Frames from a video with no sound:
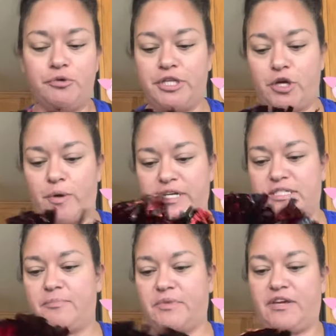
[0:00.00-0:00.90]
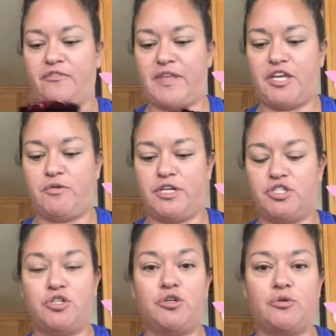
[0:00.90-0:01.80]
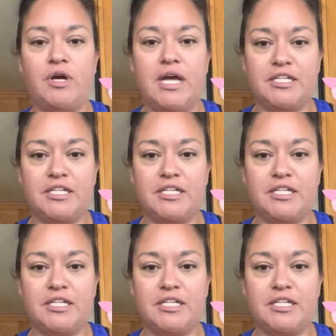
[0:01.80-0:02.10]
really quick something that you can do